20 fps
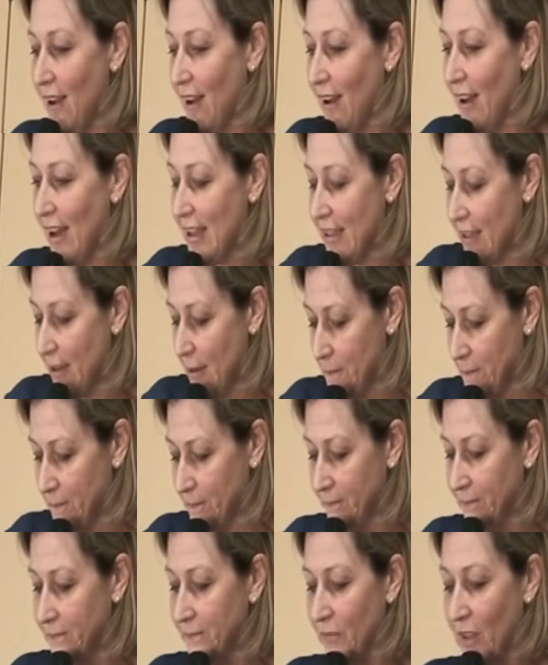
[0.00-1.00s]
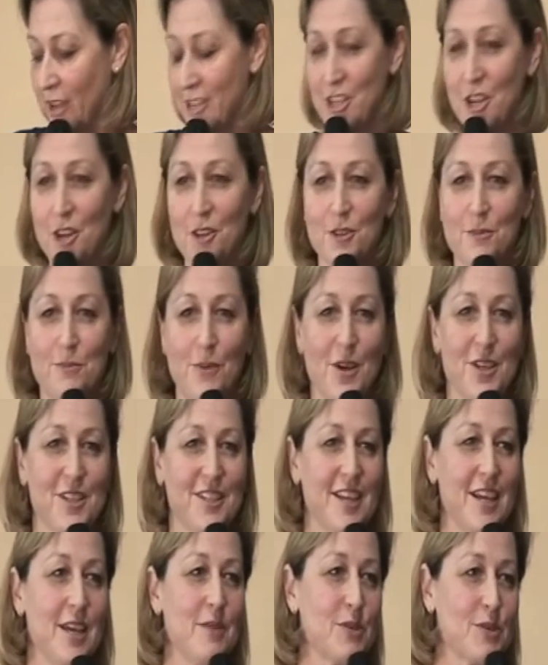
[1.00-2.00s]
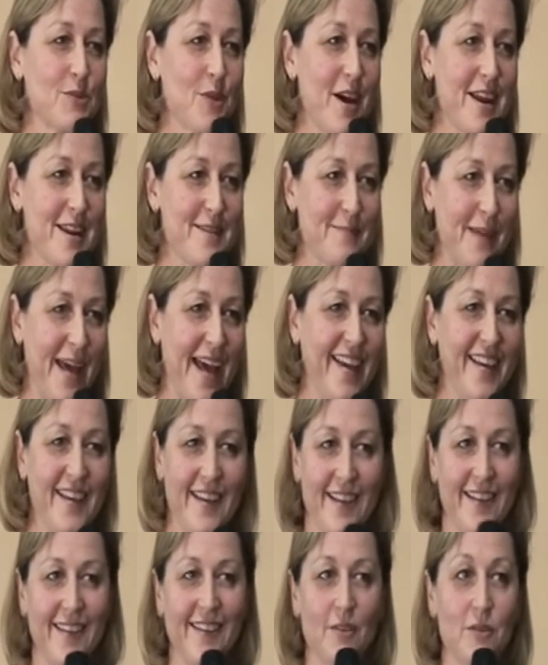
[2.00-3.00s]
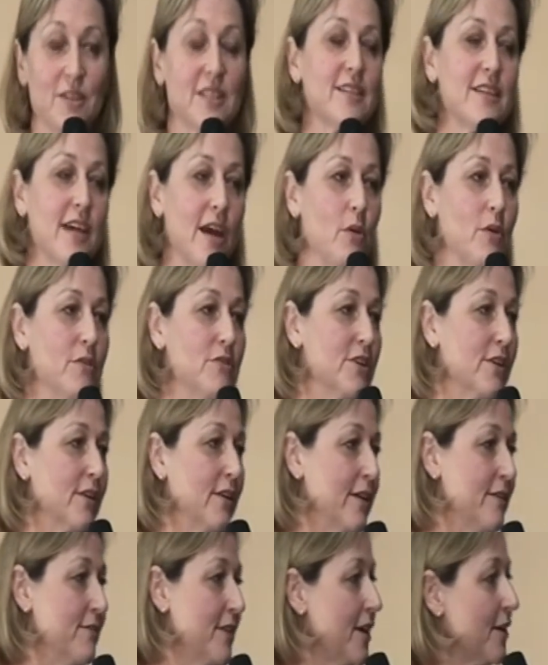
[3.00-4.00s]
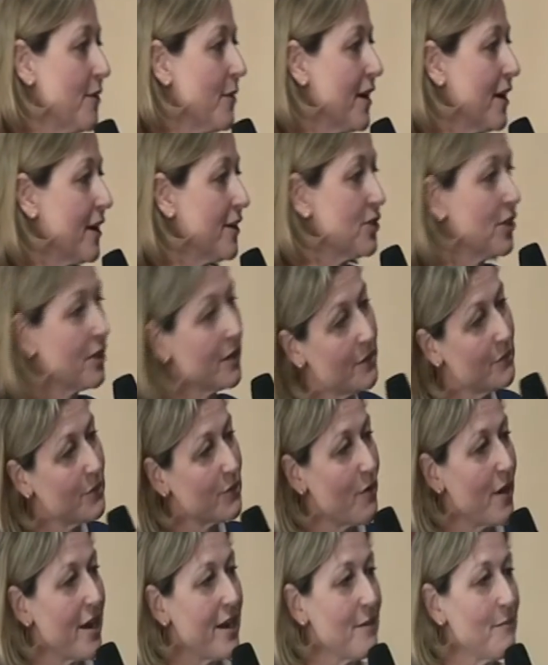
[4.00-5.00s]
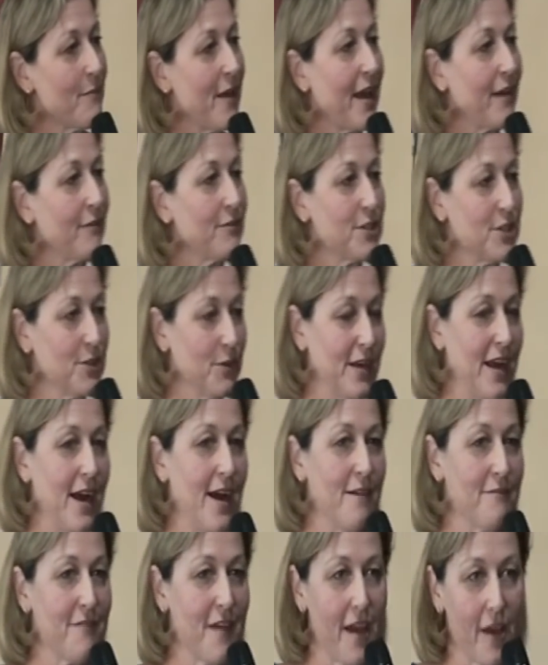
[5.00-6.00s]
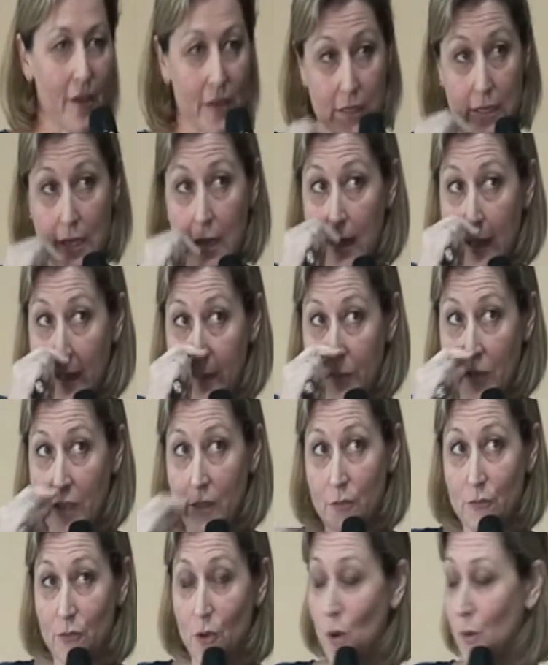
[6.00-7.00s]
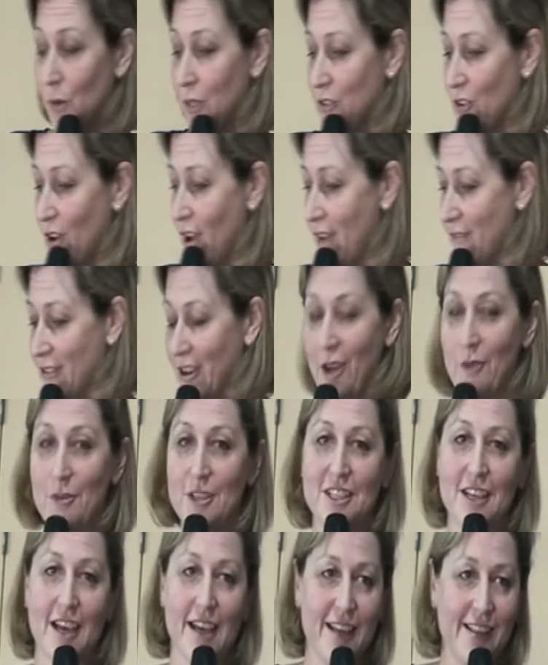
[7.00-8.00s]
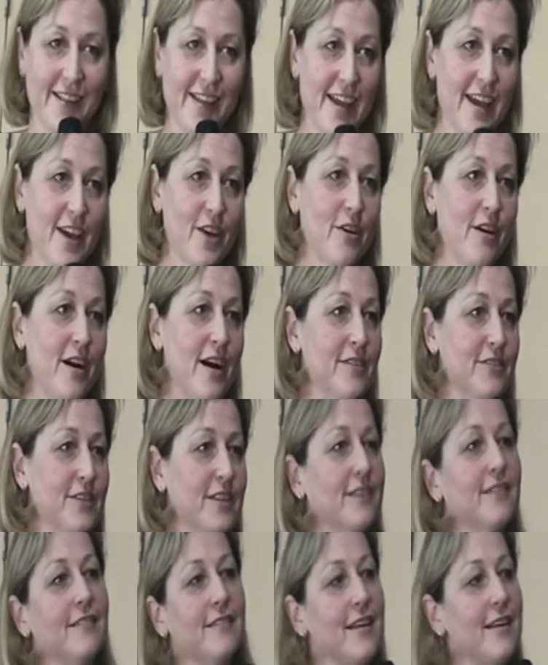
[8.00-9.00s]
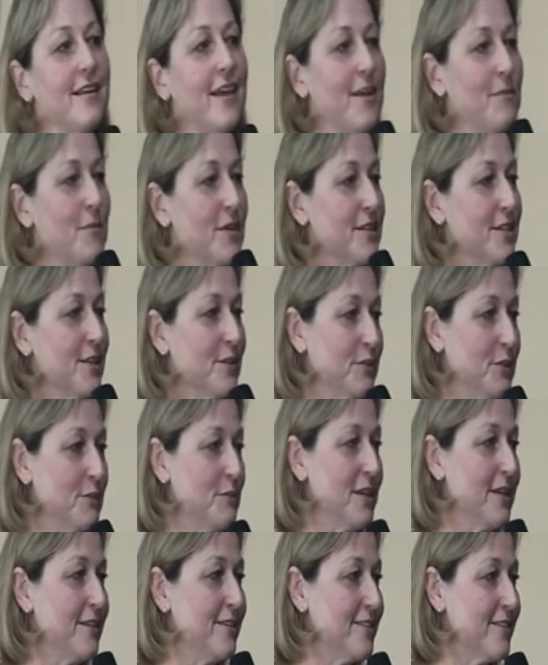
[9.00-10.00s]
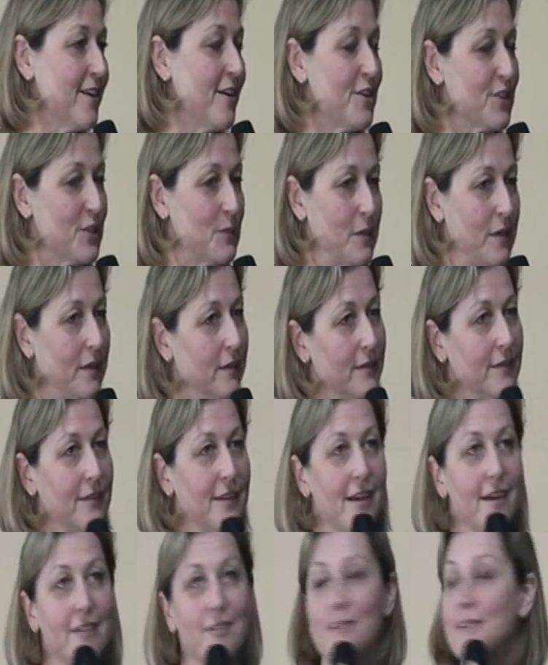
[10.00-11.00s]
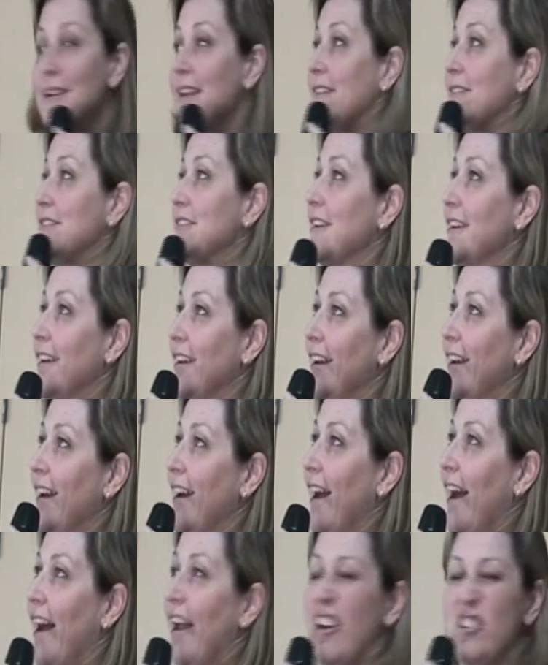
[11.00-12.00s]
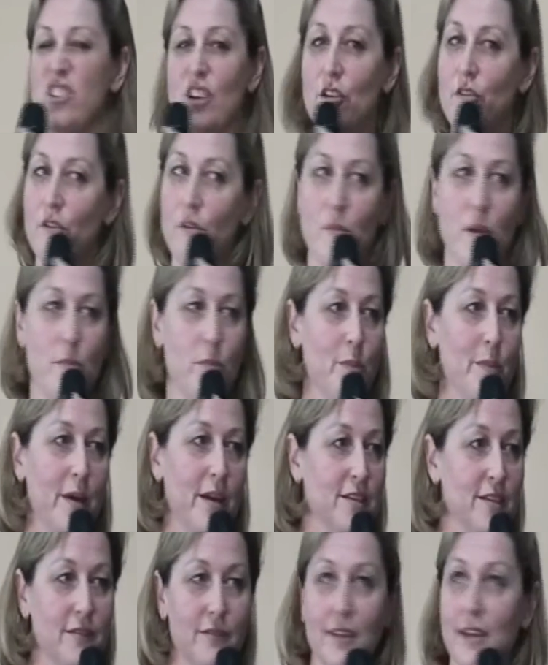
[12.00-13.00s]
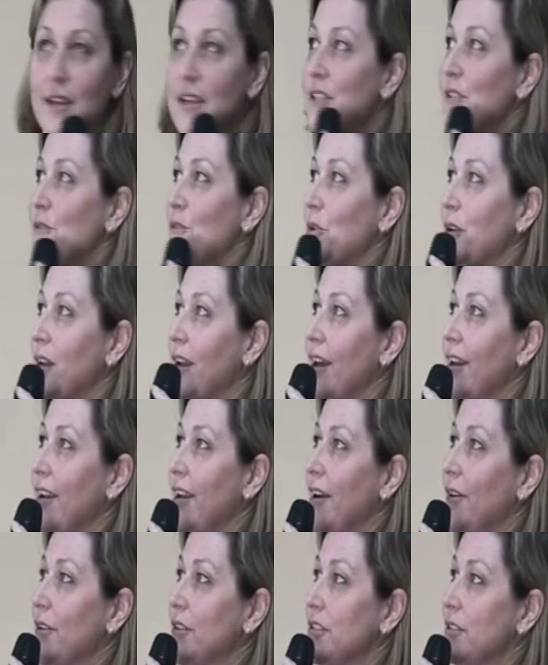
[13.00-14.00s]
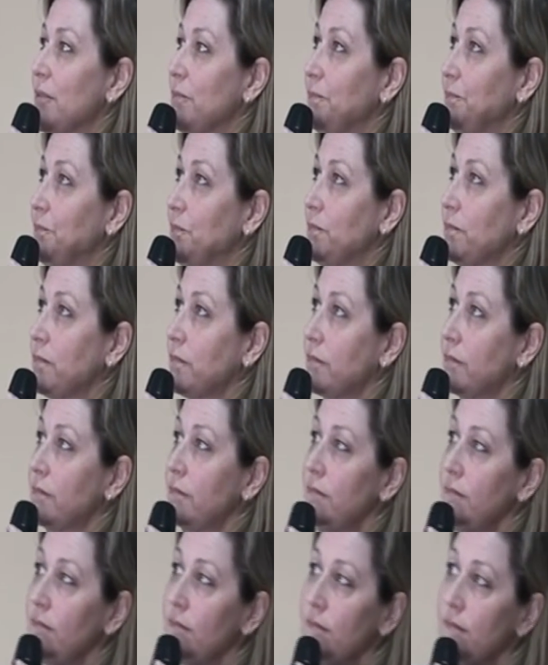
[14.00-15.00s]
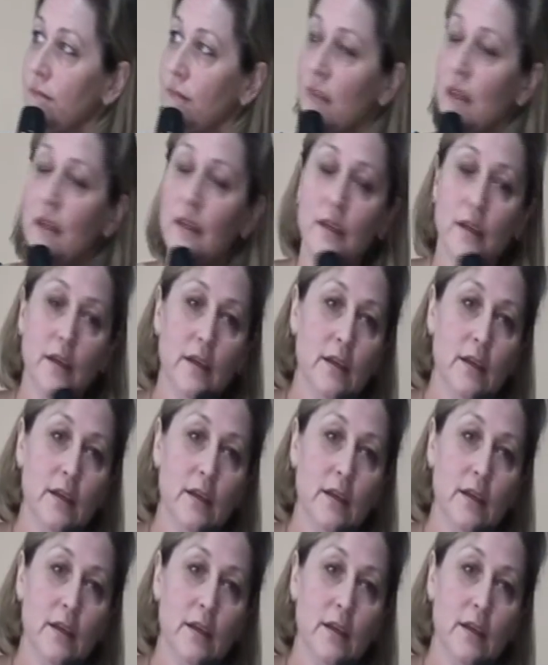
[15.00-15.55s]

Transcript: I told the boss that he was riding back in, it was the day we were due to leave anyway, and I told him he was riding back for 2.5 hours in the four-wheel drive, and I was taking the aircraft and then had myself admitted to the hospital at the other end. And I don't remember much of the next 48 hours. Mm-hmm.